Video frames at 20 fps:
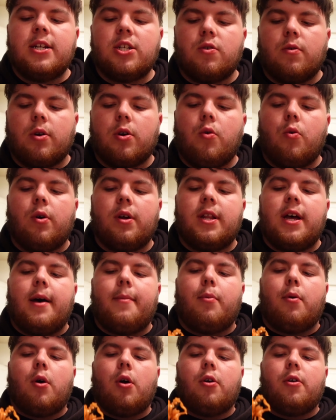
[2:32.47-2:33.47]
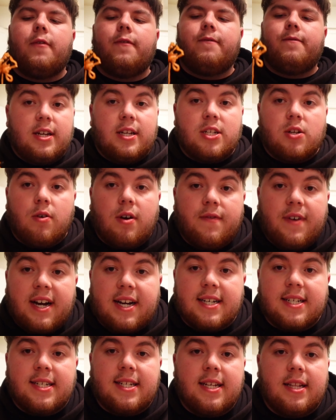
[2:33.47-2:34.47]
to record that part so if I
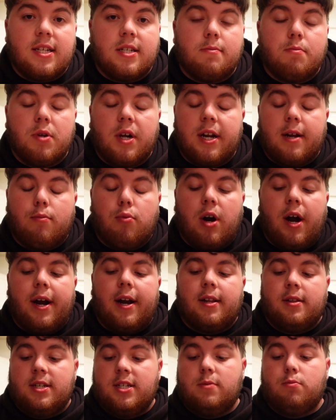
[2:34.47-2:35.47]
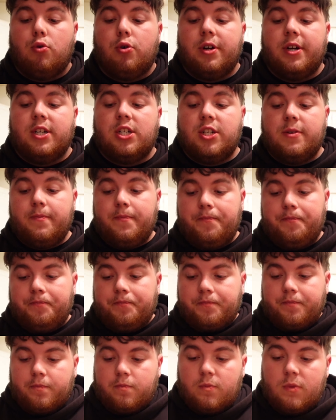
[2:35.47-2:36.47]
could see this bloody bride on this bridge
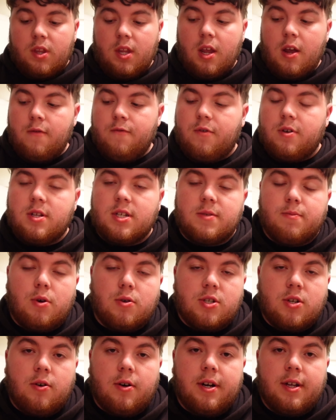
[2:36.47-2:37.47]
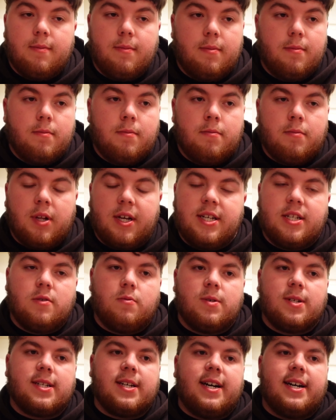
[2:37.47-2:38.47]
for this most haunted place
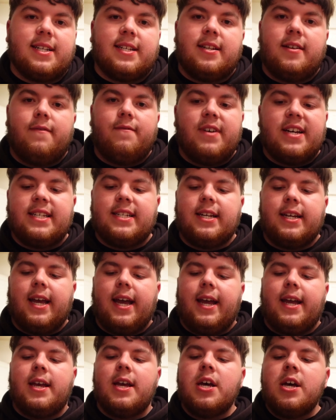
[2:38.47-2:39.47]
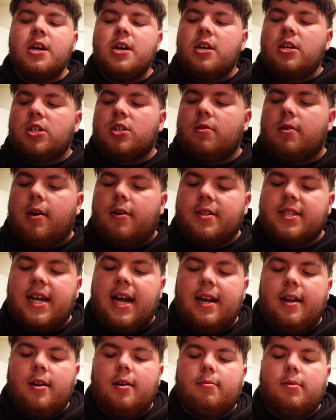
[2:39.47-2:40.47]
in Wisconsin investigate. So I was
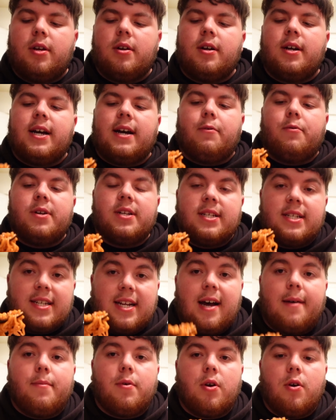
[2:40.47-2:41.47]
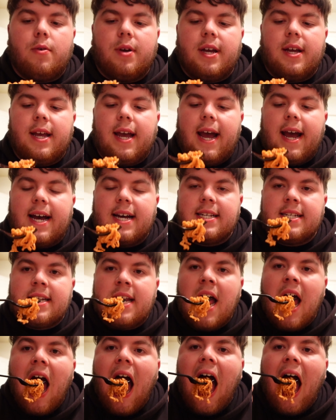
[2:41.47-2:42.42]
heading up there. I went to stop and go get gas.